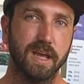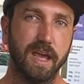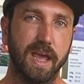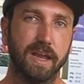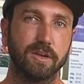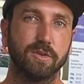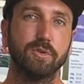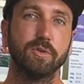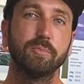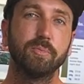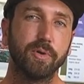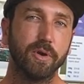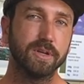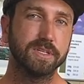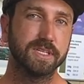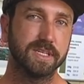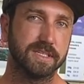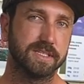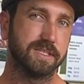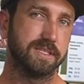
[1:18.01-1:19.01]
and good
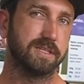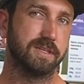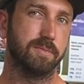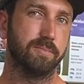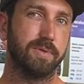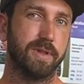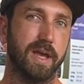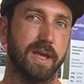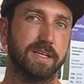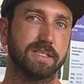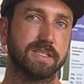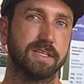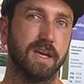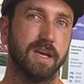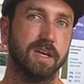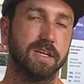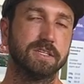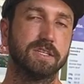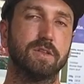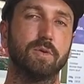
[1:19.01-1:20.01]
processes in place
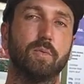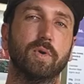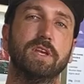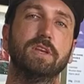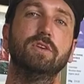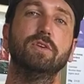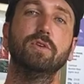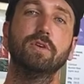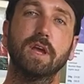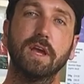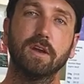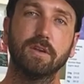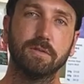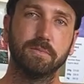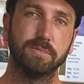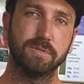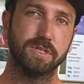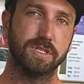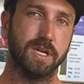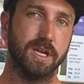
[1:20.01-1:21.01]
so that when you get on
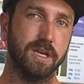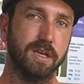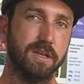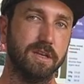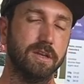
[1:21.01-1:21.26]
the machine,